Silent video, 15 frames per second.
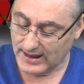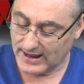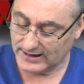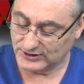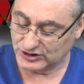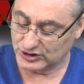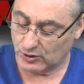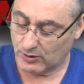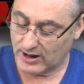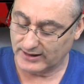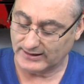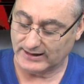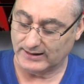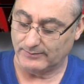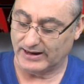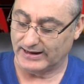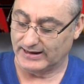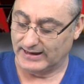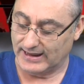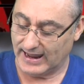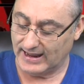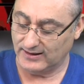and so on, that he may
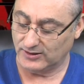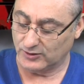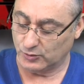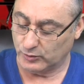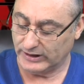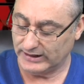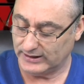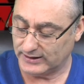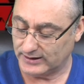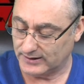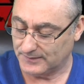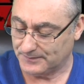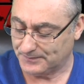gain the weak,